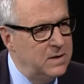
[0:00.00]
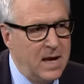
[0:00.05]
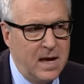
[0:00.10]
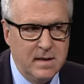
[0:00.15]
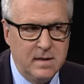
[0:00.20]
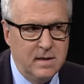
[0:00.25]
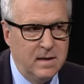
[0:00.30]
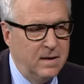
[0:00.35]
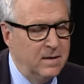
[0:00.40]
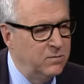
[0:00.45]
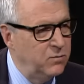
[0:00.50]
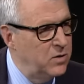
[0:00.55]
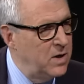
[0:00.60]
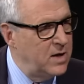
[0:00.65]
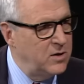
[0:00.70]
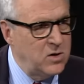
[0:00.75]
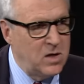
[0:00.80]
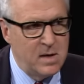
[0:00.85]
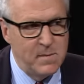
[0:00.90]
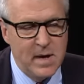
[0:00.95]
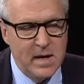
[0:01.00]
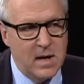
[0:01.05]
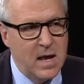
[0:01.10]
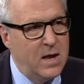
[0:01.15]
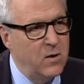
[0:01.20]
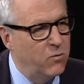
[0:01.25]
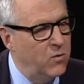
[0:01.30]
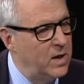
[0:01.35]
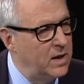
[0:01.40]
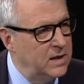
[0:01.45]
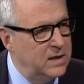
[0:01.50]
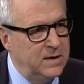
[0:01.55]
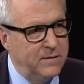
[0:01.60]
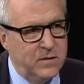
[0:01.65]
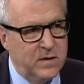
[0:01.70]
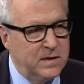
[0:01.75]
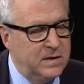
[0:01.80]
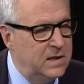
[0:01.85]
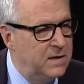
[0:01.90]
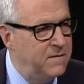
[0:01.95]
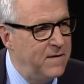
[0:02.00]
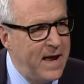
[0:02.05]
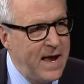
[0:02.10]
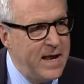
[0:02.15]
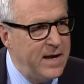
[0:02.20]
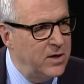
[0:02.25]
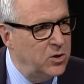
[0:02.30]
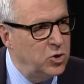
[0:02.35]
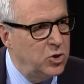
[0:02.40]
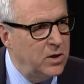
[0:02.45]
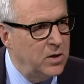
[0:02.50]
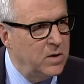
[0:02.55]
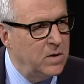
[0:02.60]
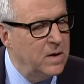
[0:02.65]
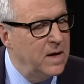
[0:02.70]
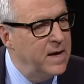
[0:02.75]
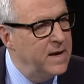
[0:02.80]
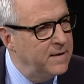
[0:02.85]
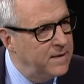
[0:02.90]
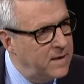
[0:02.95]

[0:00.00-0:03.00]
not, we're not talking about relative disadvantage here. Mm